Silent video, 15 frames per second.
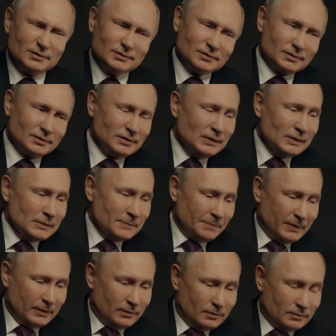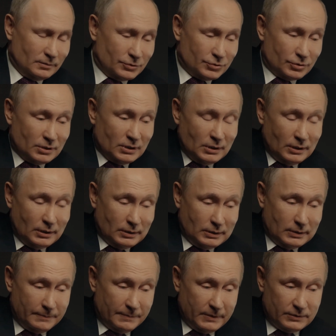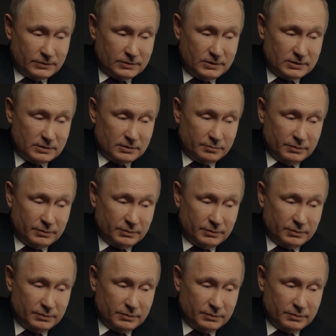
Anything can happen. Here we use a